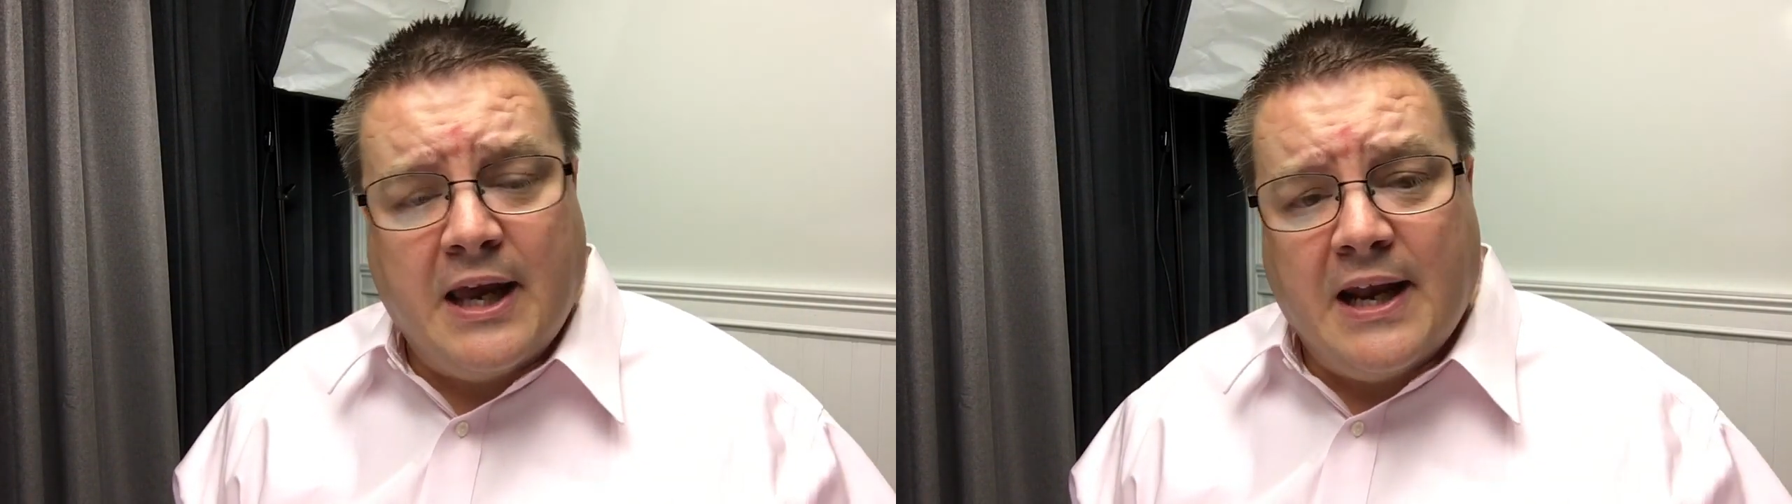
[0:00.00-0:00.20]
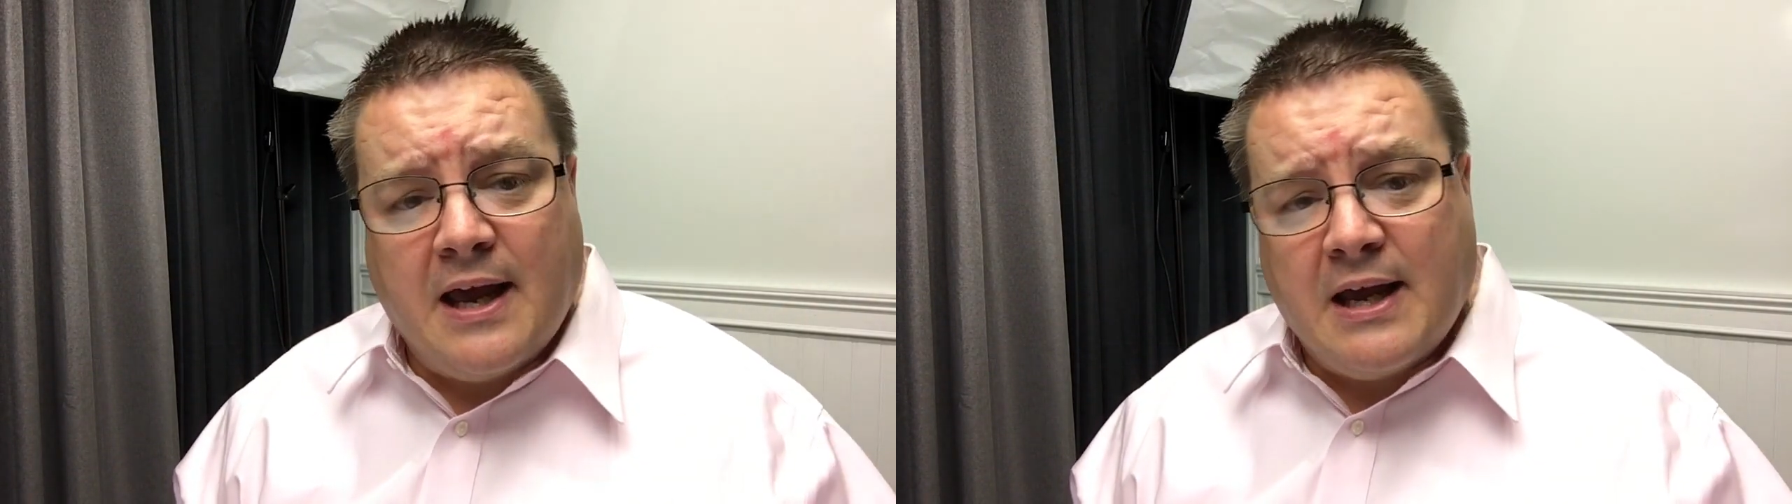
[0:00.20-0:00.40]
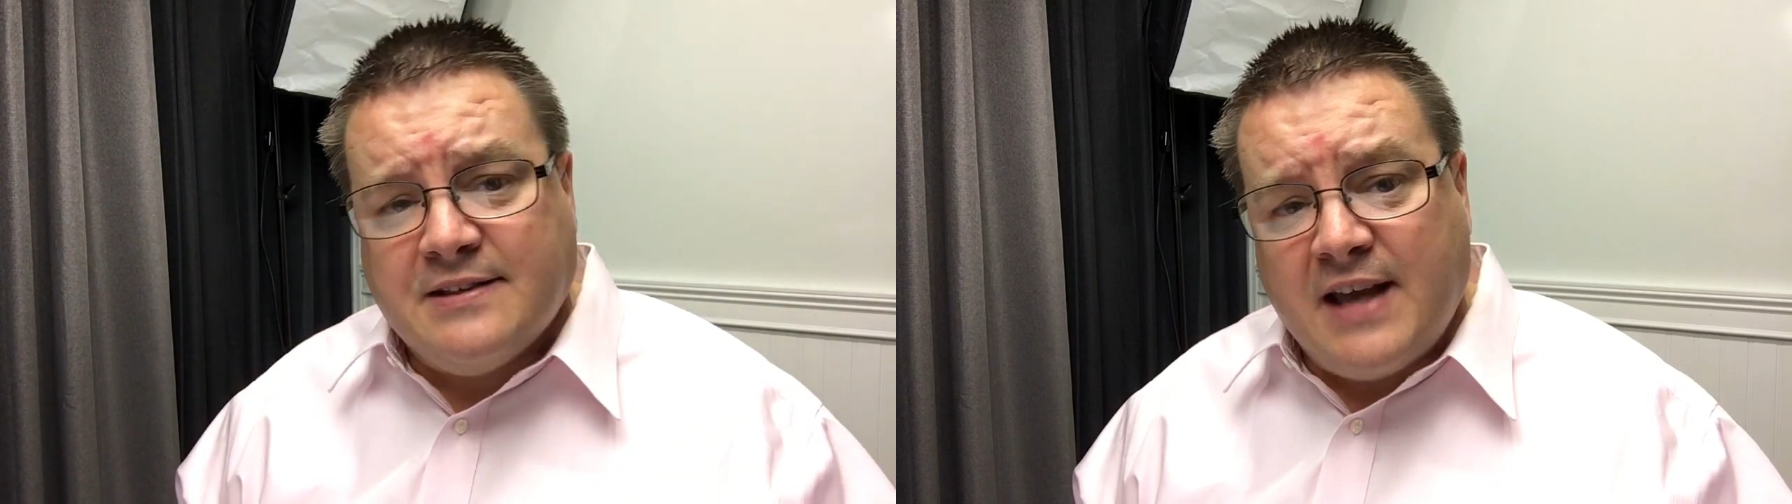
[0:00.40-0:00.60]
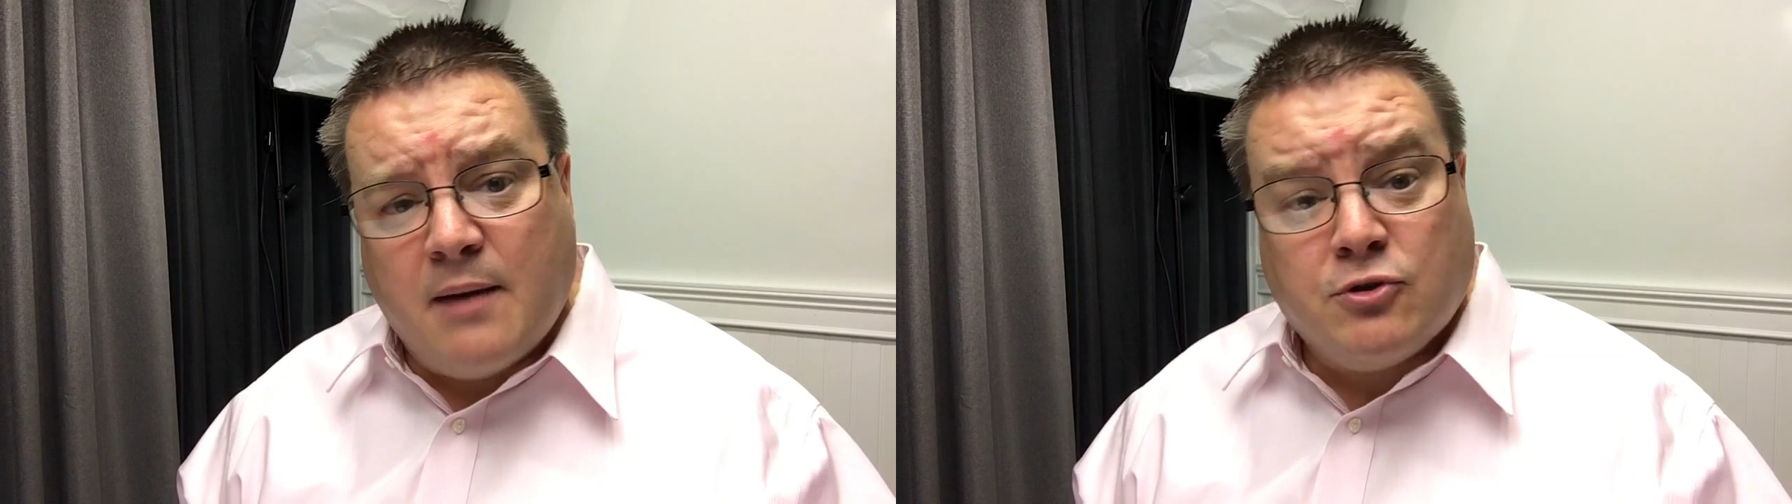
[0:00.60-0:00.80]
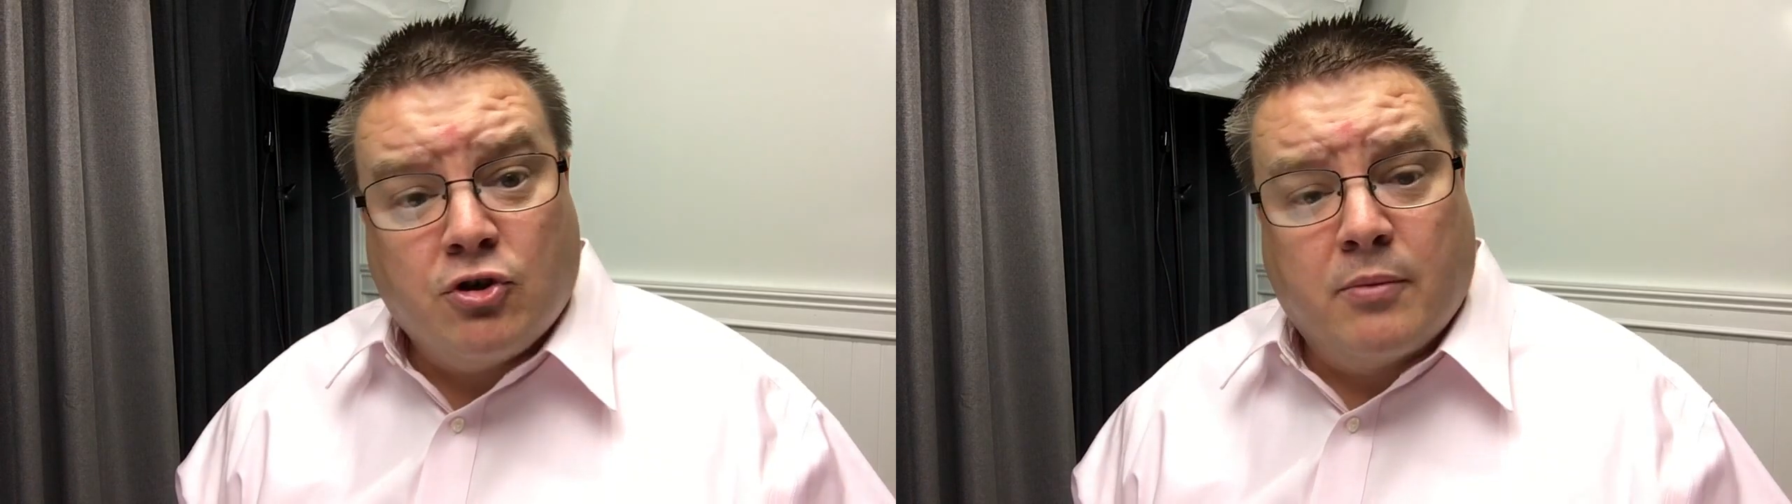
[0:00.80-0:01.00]
And I say
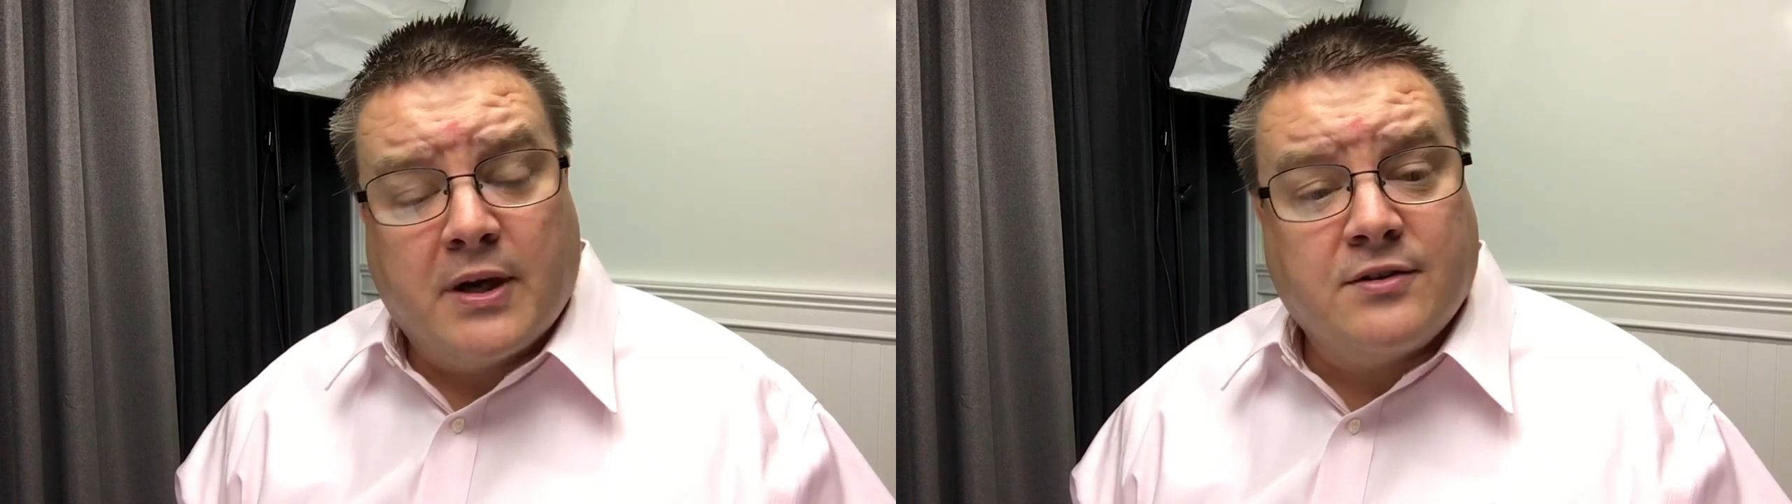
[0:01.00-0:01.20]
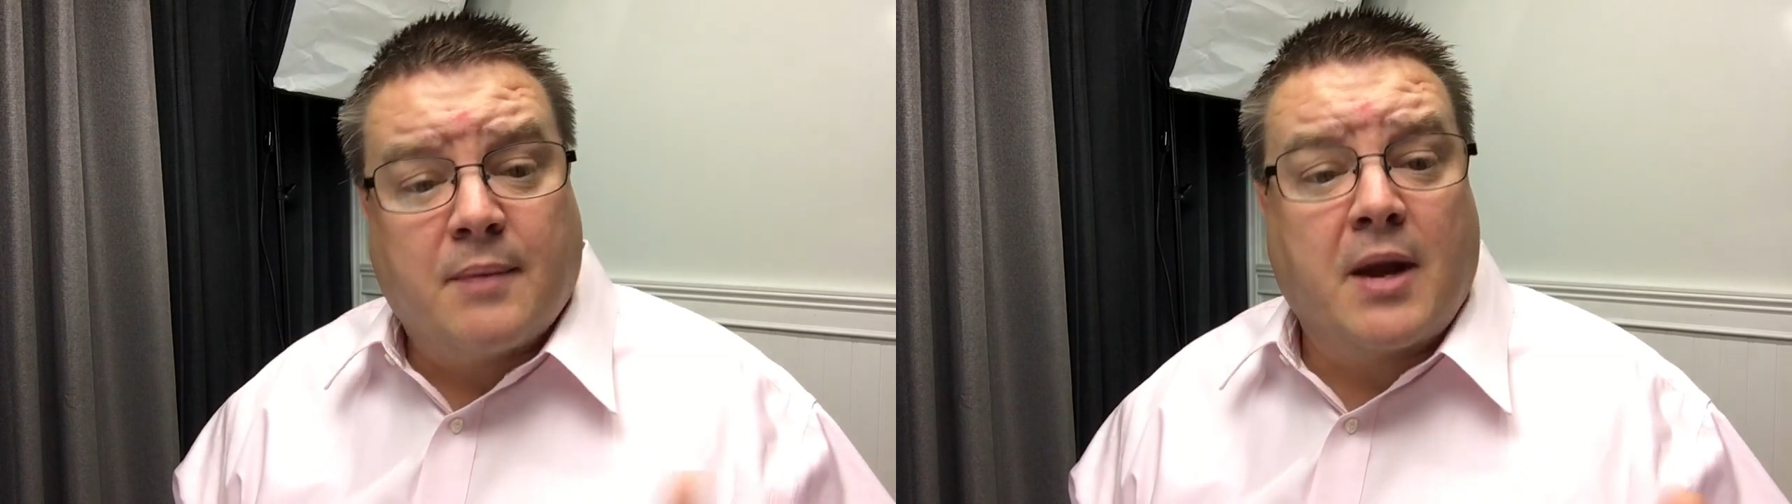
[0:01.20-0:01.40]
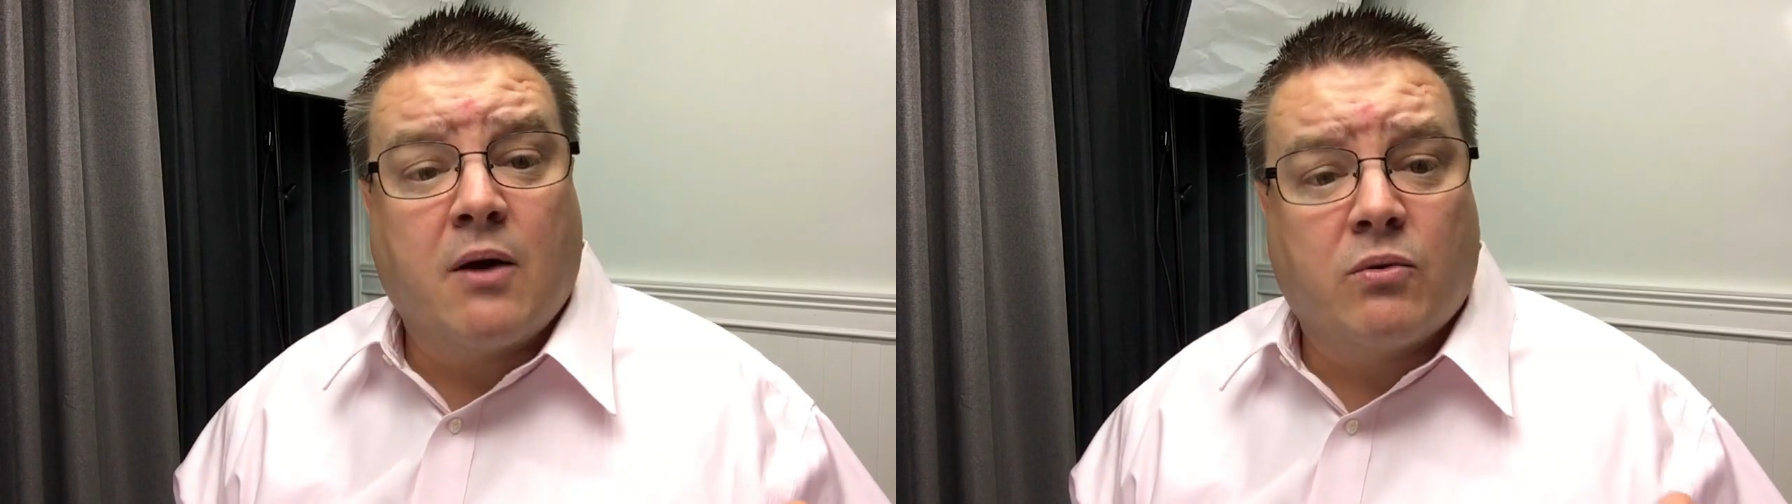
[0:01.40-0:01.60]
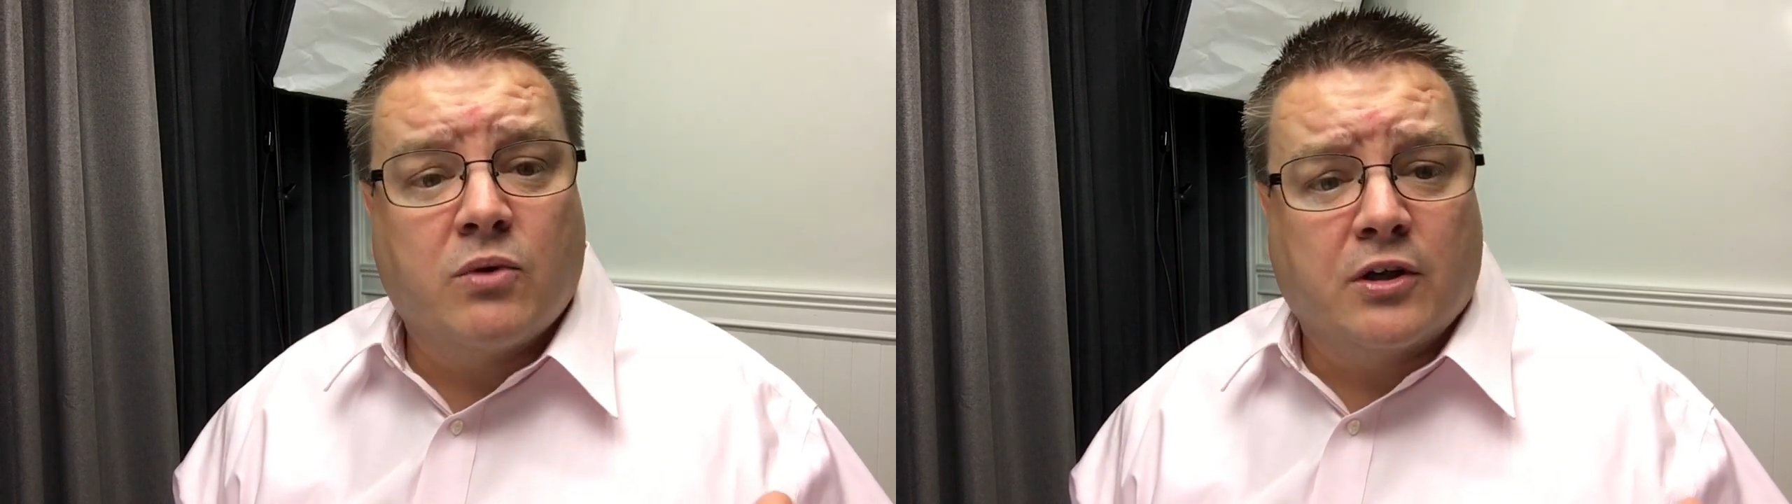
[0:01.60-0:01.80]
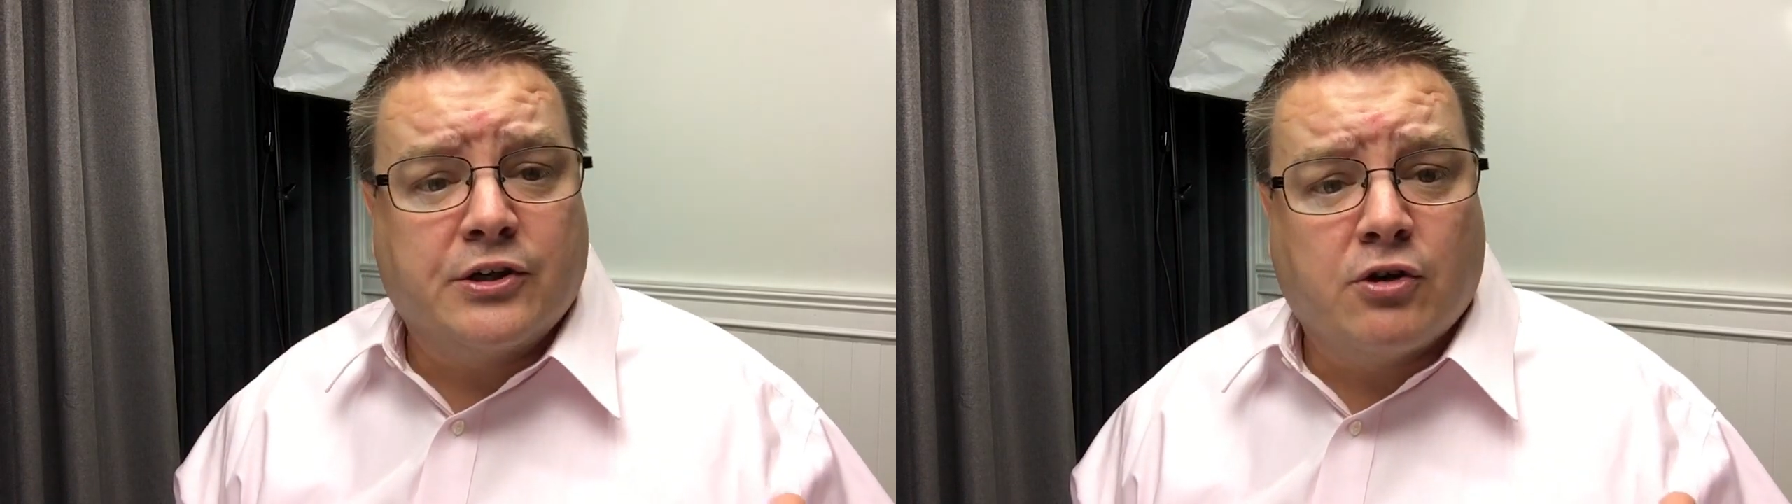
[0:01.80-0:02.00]
I'm sure because I'm not
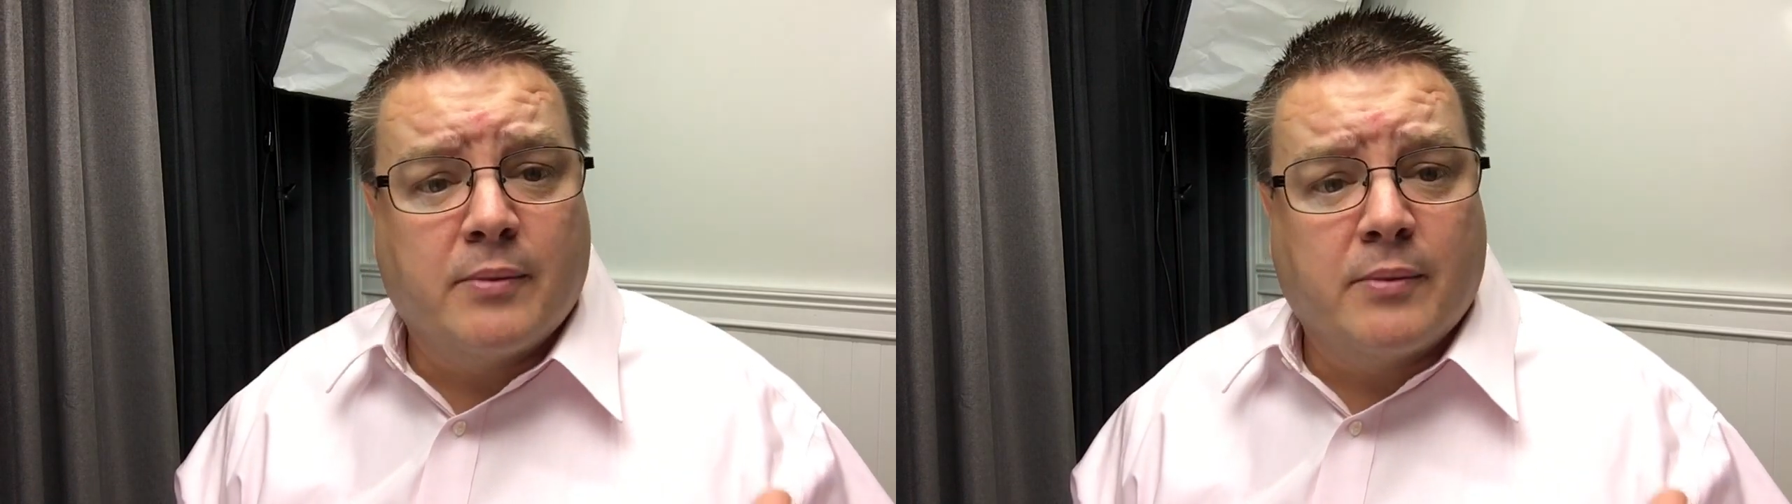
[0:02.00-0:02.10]
really sure,